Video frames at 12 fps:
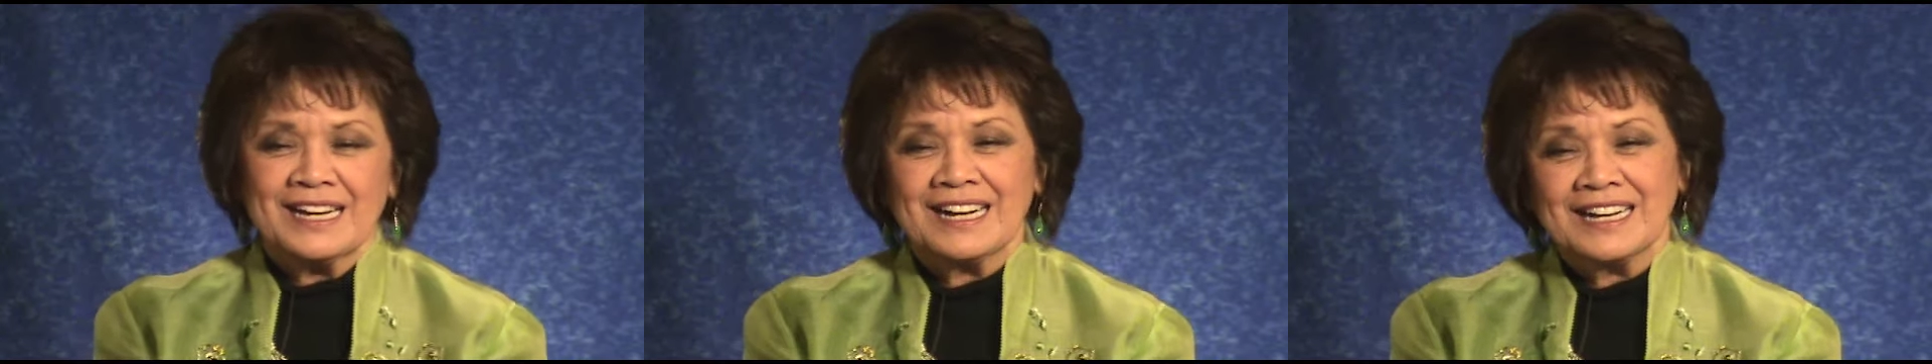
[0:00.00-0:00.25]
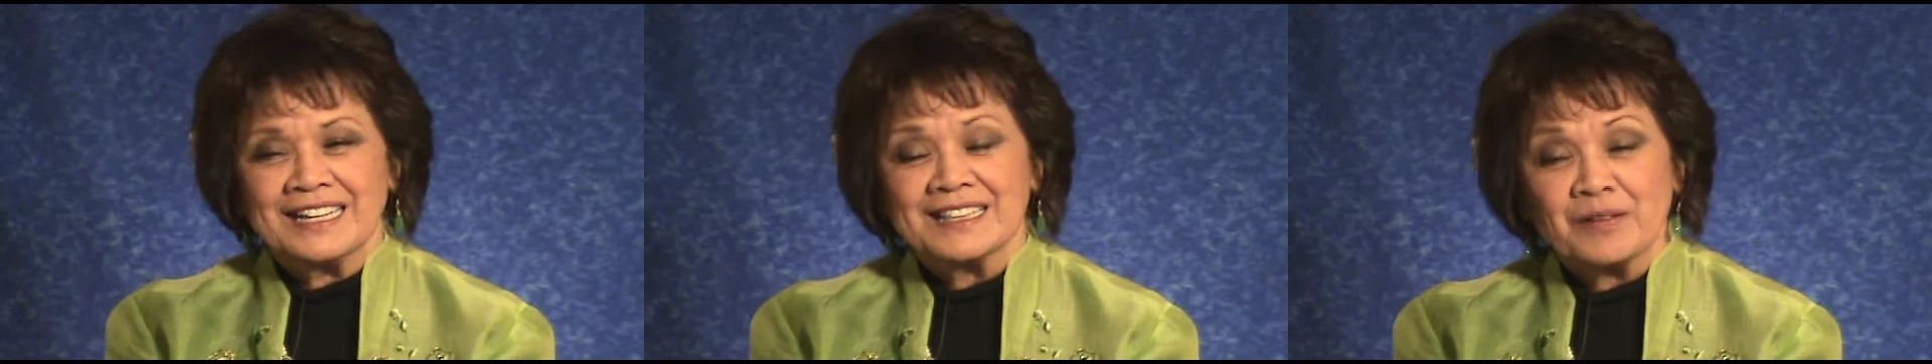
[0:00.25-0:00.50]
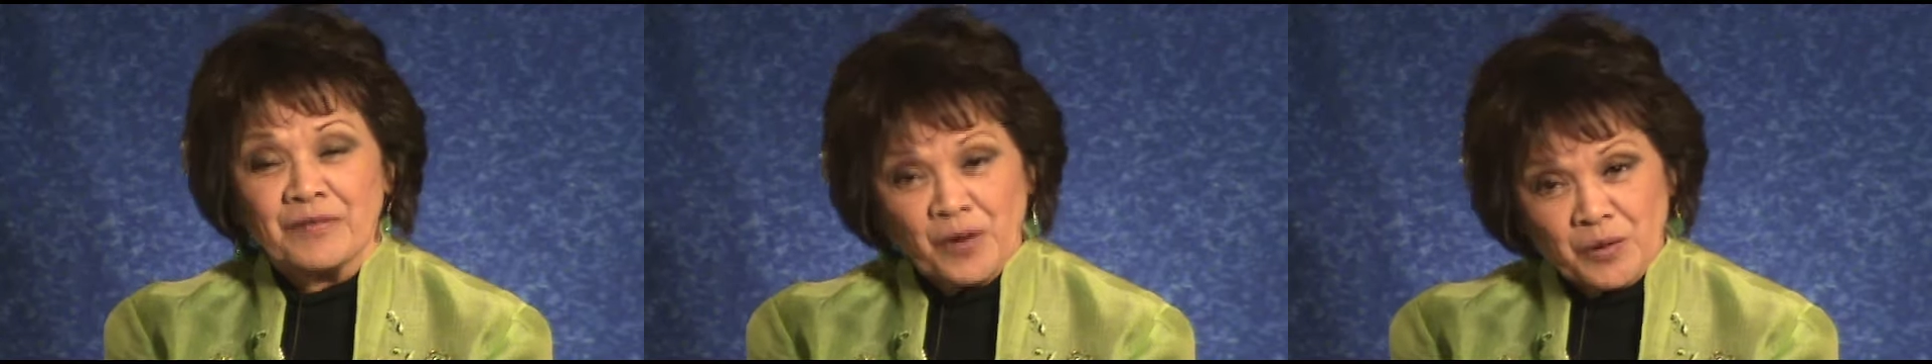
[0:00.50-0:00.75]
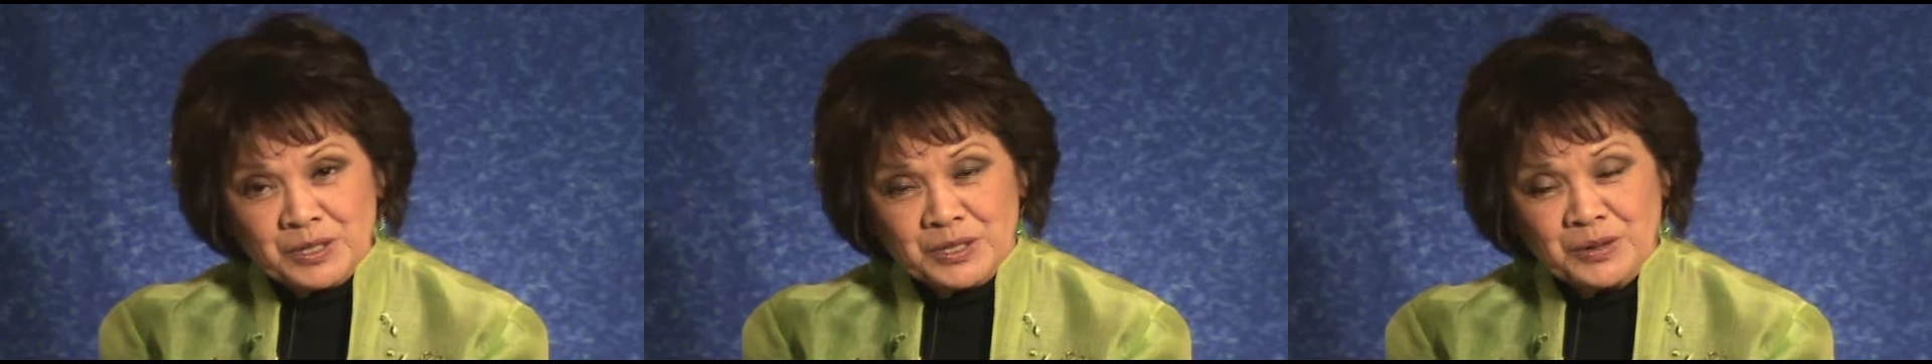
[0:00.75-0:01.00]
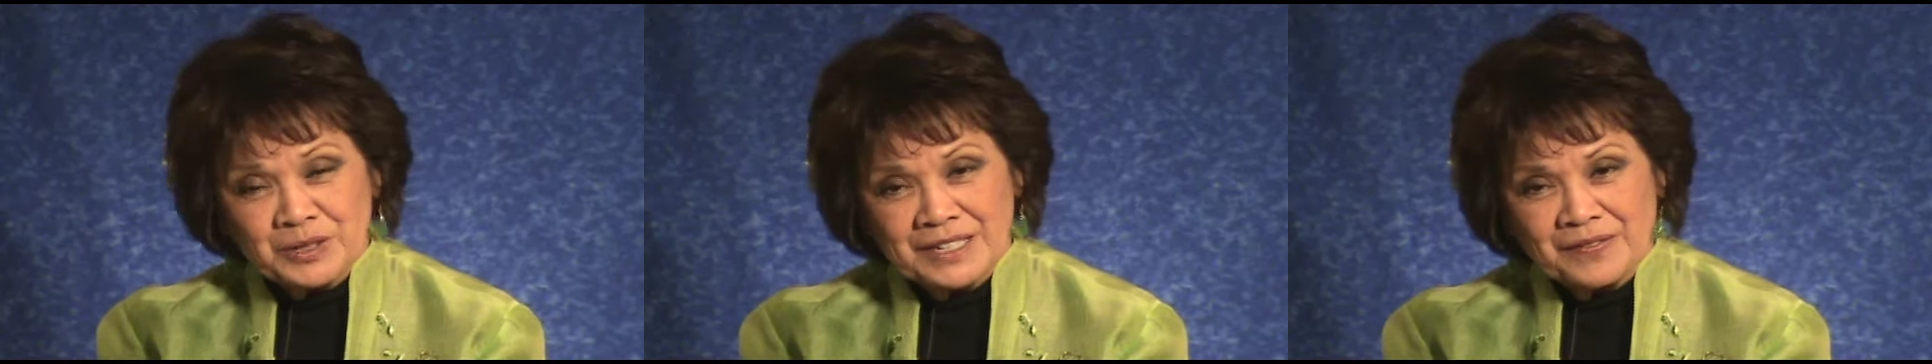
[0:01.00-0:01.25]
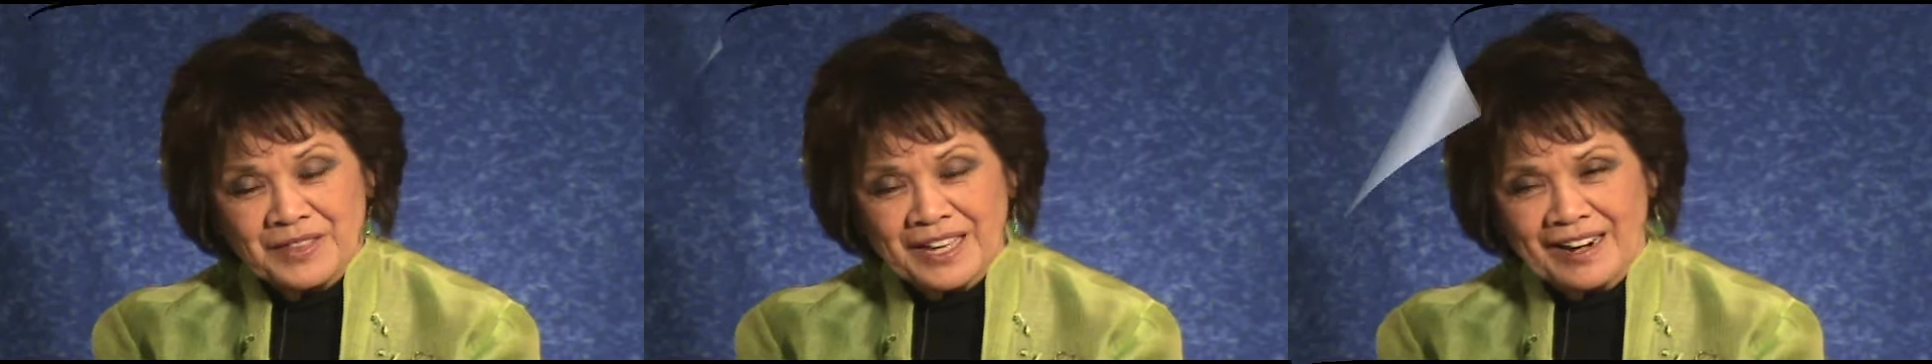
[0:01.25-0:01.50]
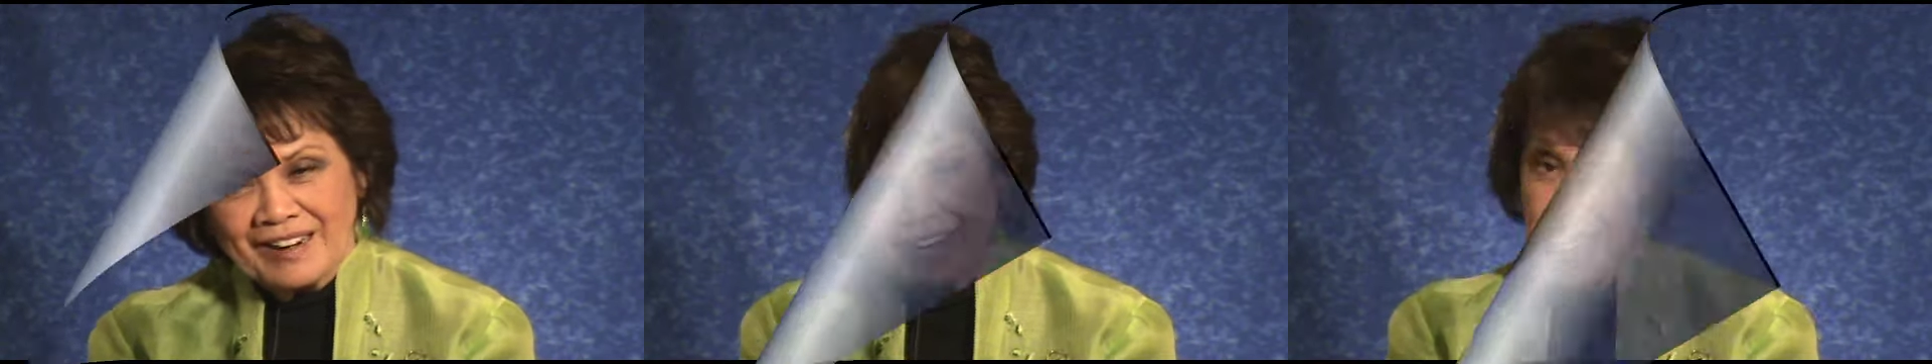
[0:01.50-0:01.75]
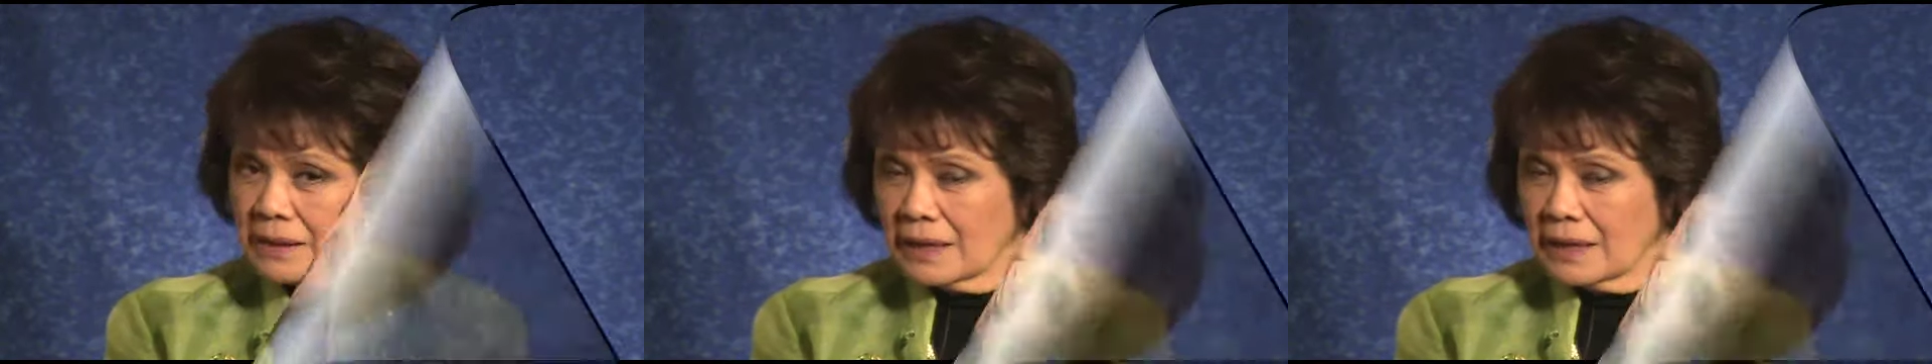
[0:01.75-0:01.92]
the folks who live there.